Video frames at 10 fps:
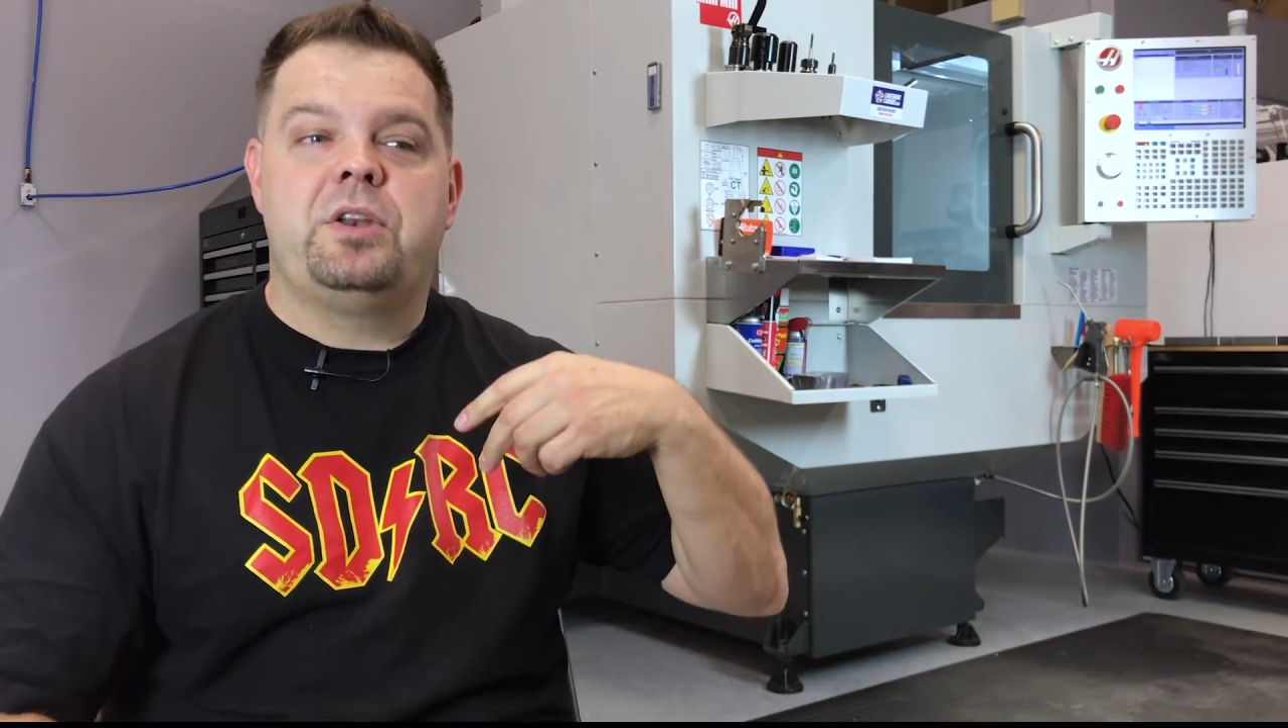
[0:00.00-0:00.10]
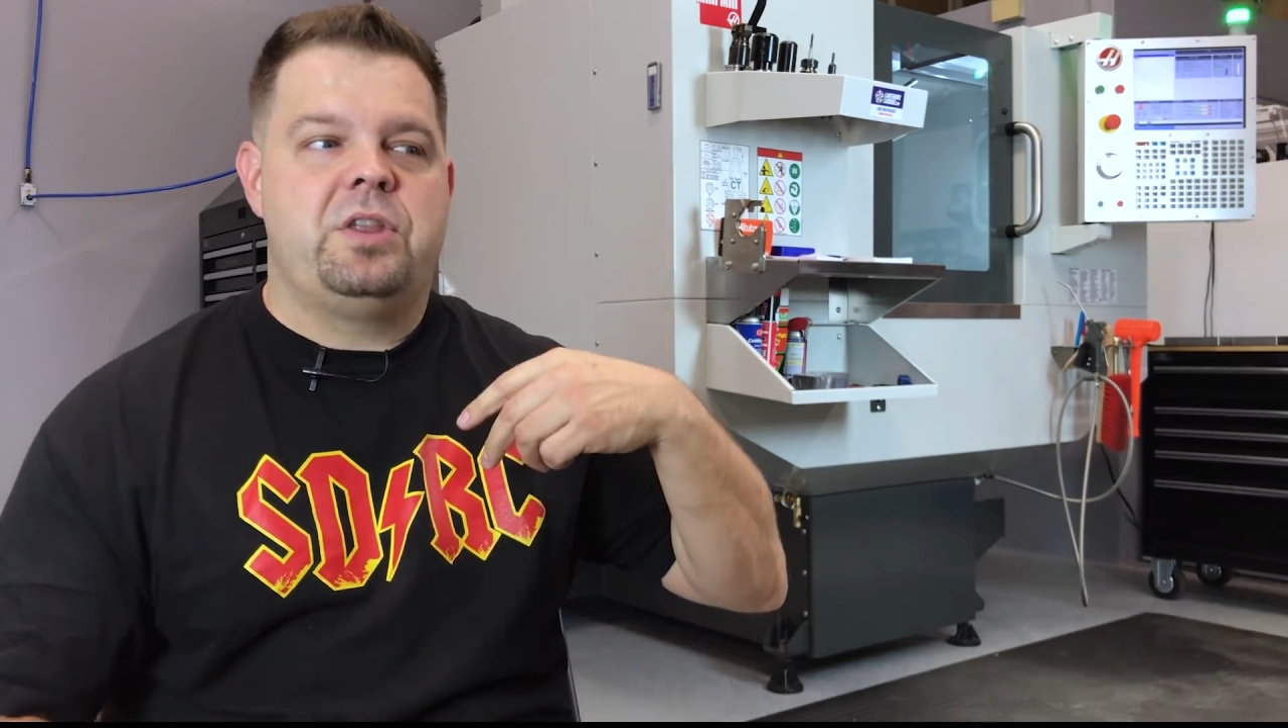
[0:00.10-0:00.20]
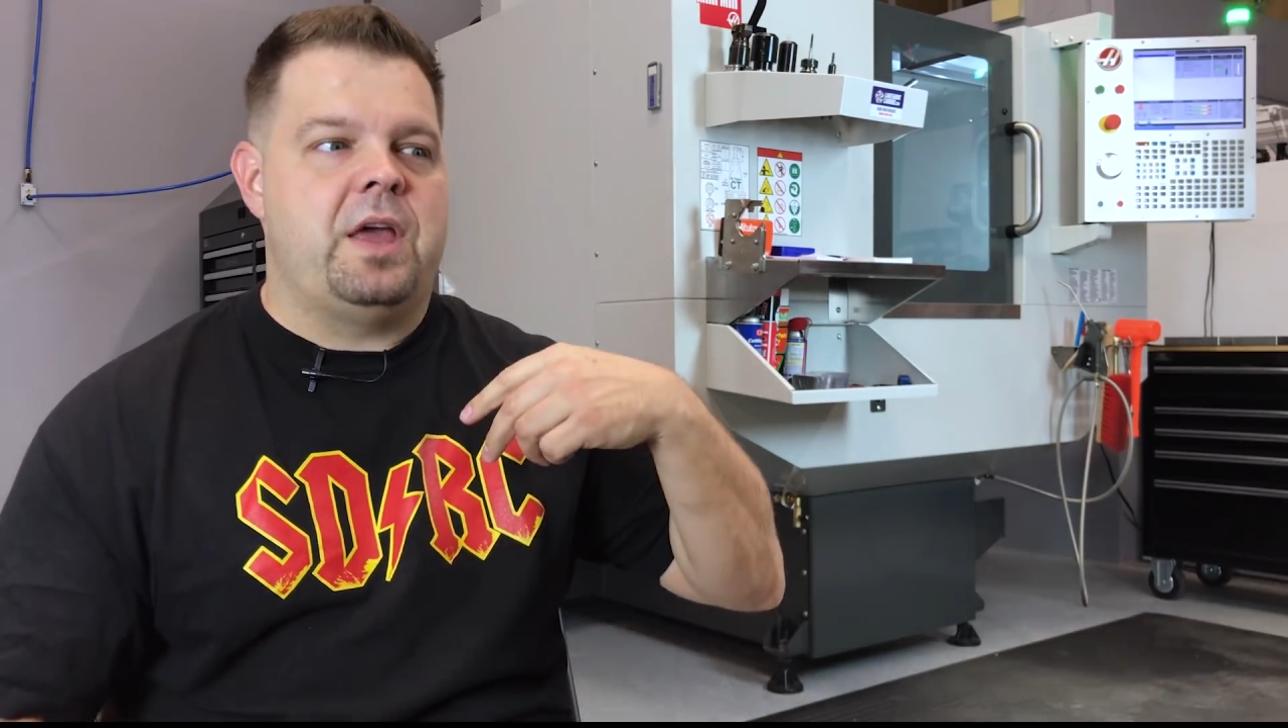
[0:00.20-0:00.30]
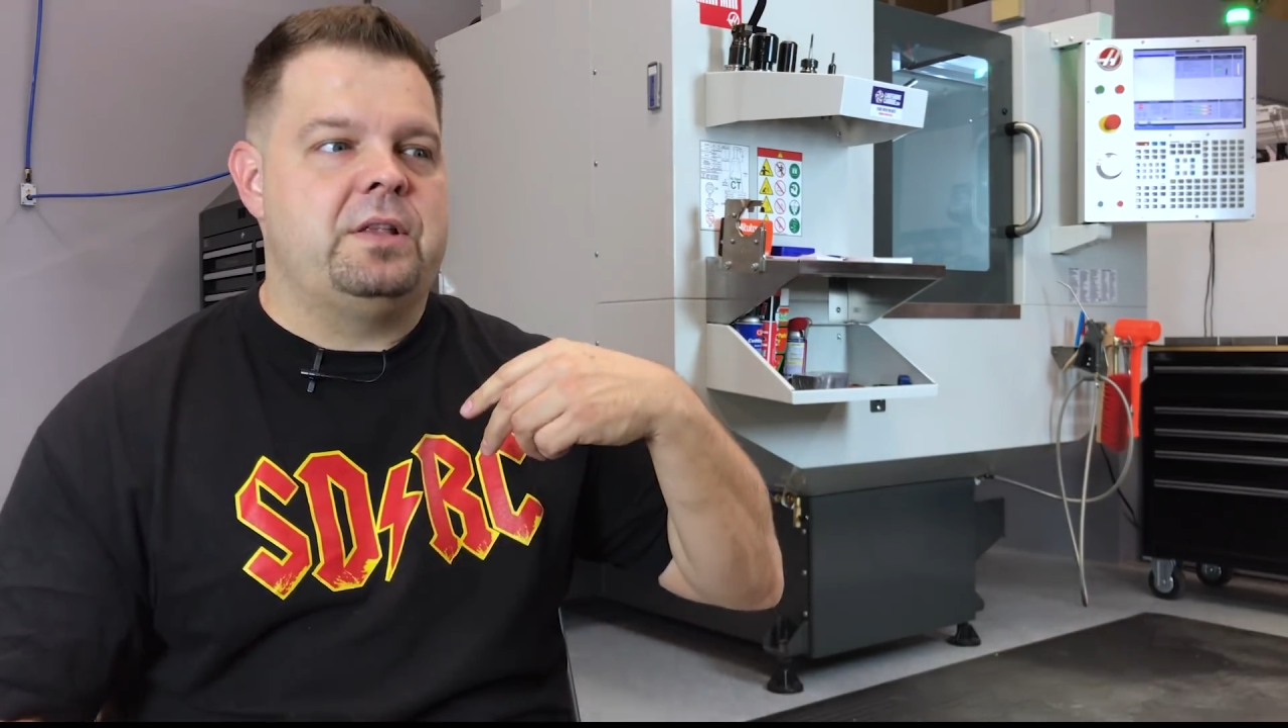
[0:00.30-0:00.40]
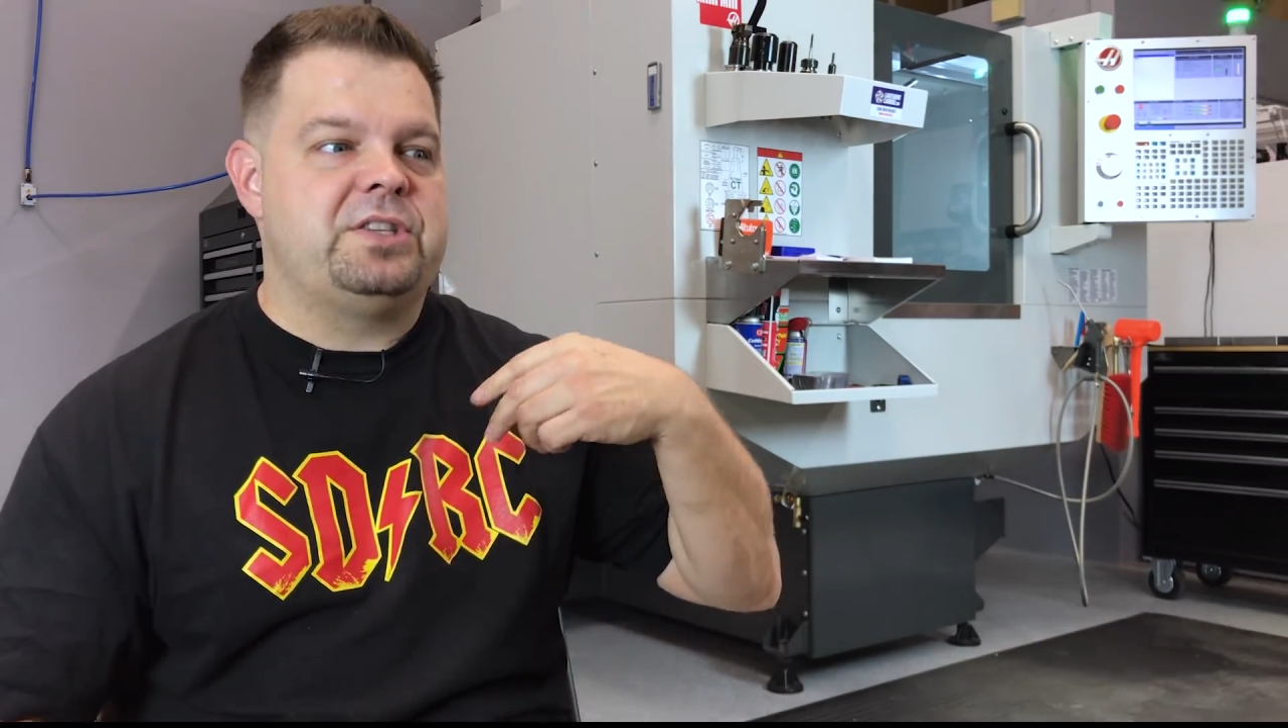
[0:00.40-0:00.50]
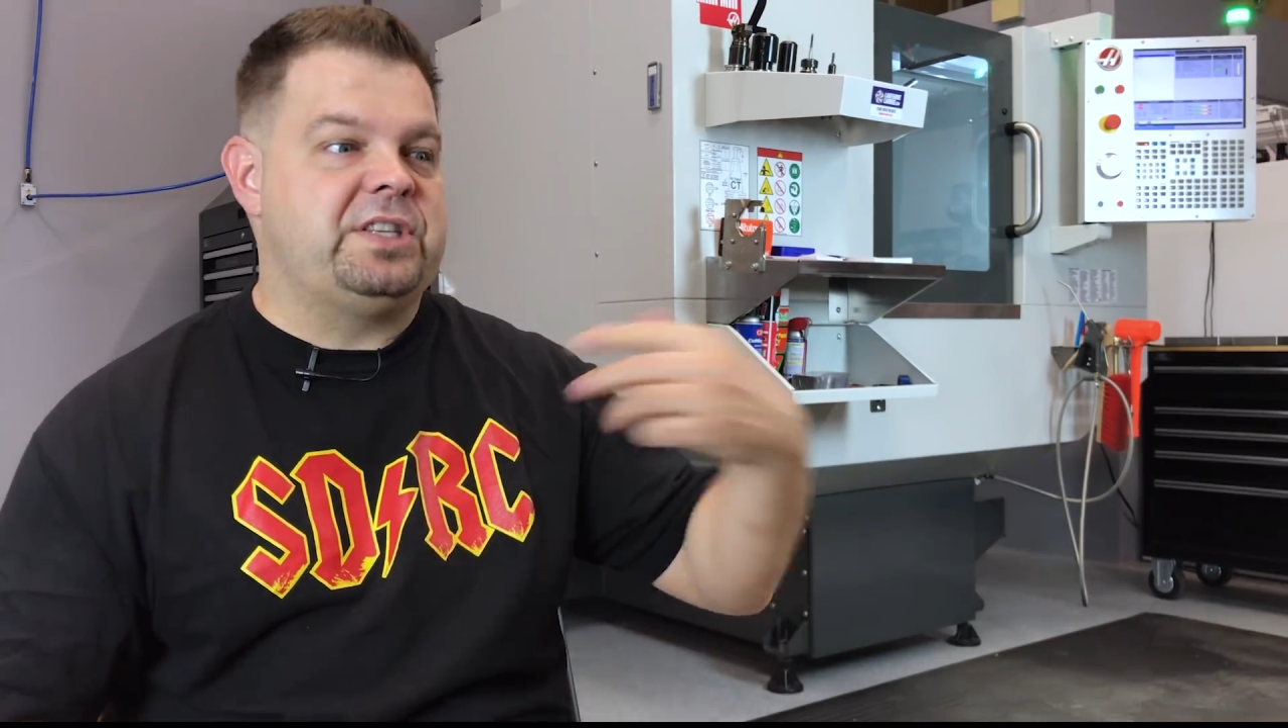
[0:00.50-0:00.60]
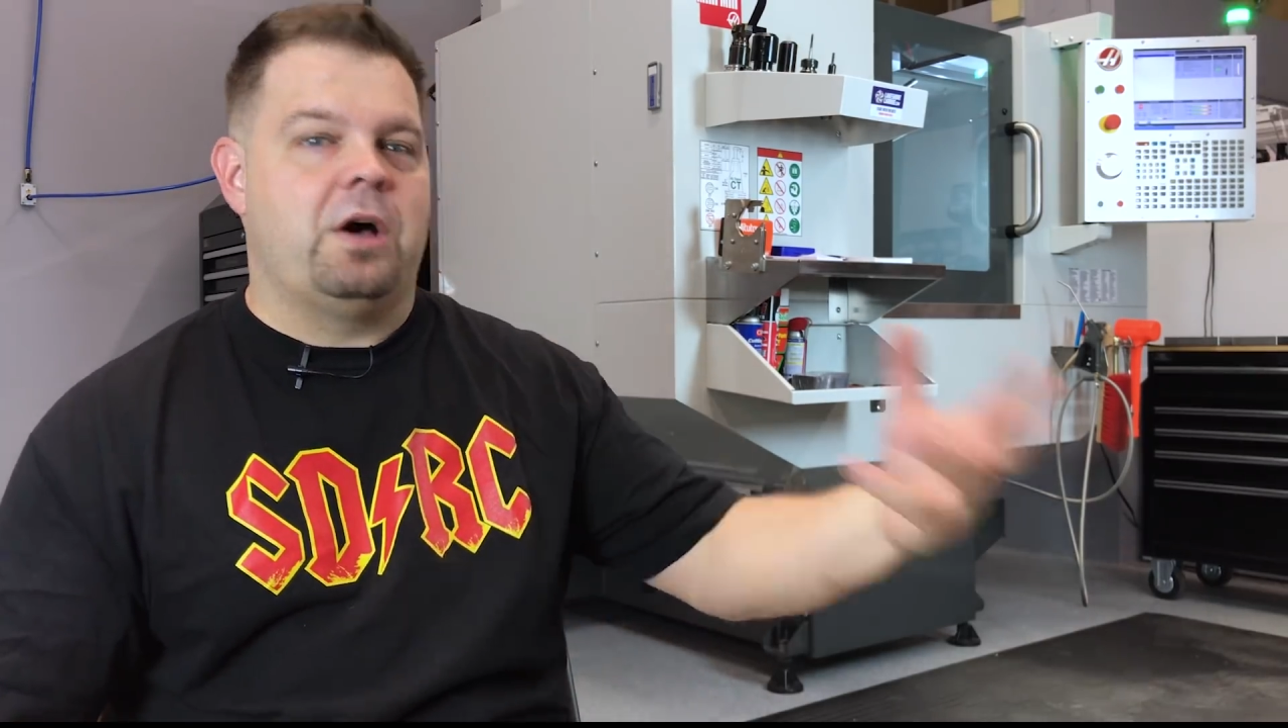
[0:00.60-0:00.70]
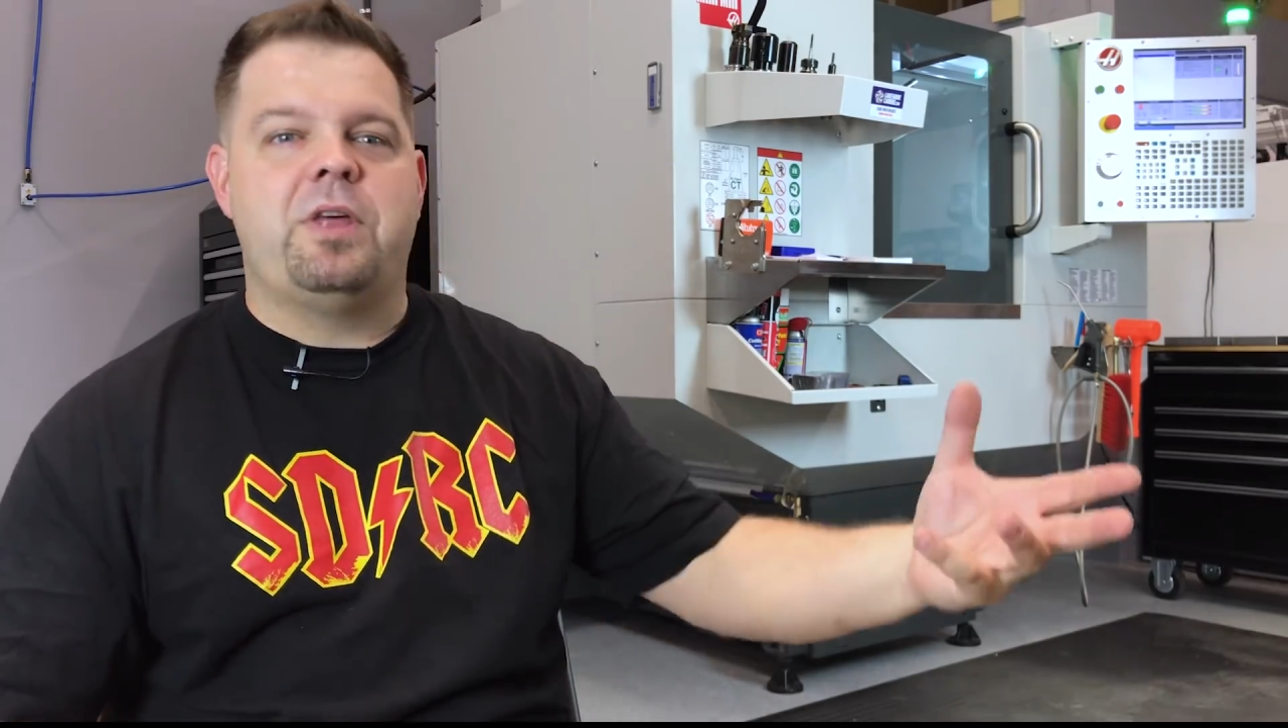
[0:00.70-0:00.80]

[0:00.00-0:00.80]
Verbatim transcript: to then sell